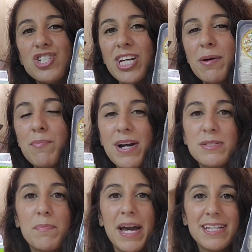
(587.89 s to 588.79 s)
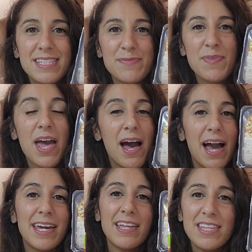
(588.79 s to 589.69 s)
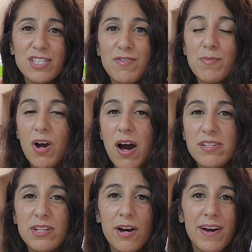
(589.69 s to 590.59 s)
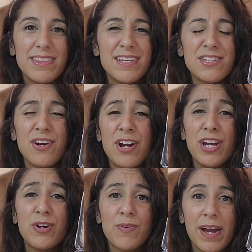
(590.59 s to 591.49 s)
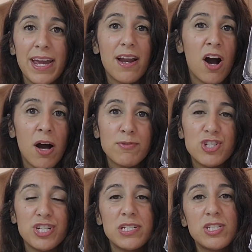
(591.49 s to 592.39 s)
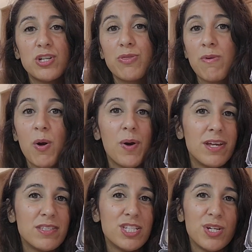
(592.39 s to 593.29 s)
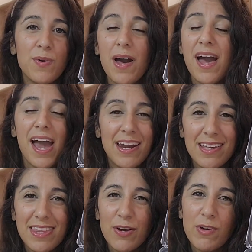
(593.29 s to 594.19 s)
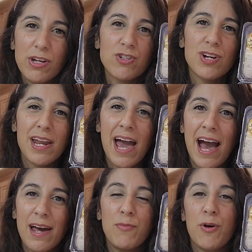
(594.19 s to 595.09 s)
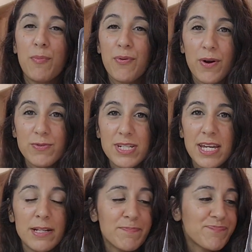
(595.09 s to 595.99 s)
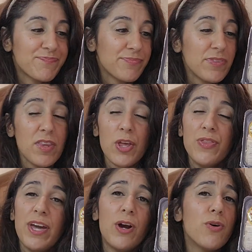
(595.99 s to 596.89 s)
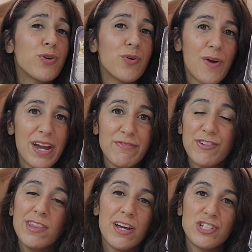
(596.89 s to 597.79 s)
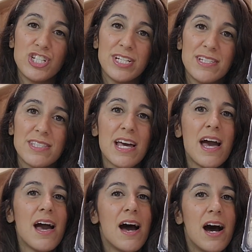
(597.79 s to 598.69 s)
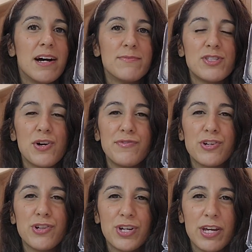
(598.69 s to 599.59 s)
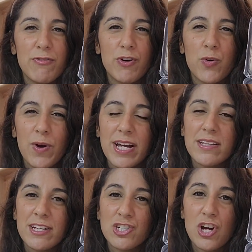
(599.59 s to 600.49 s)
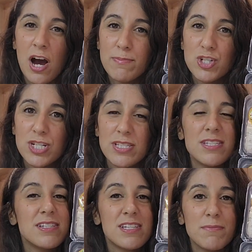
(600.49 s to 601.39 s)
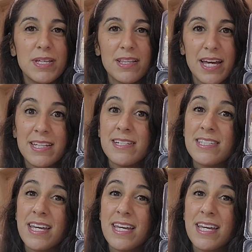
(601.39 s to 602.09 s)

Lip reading: chicken breast bites. I get these from Costco, and these are a great option to throw into anything where you're trying to add more protein. They go great for lunches. So if you're looking for quick lunch options, something like this